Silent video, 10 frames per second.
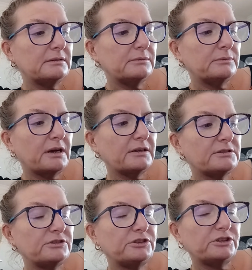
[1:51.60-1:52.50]

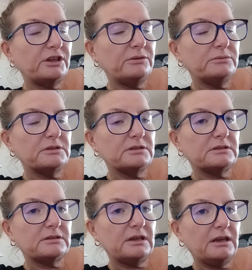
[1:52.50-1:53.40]
Whilst she
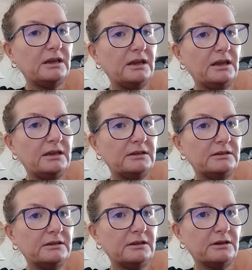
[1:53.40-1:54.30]
was
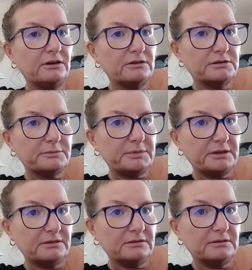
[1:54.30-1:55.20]
in the
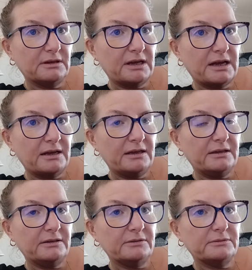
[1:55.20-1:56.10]
hospital, I
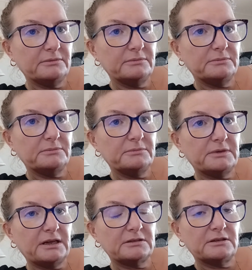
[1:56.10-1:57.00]

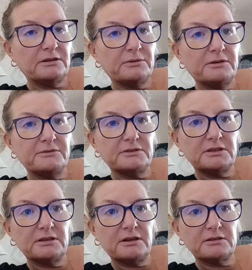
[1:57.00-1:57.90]
had to go over
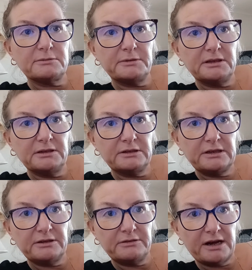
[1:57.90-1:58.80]
to the hospital at
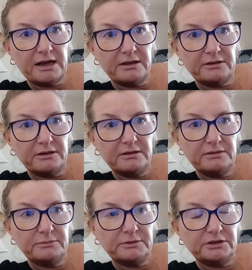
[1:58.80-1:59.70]
Karratha,
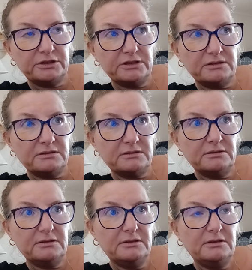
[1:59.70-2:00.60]
which is
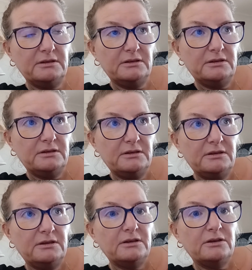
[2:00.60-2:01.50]

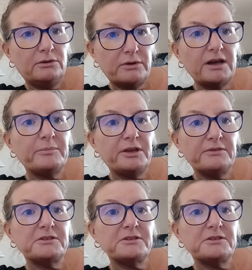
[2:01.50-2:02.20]
quite a bit of a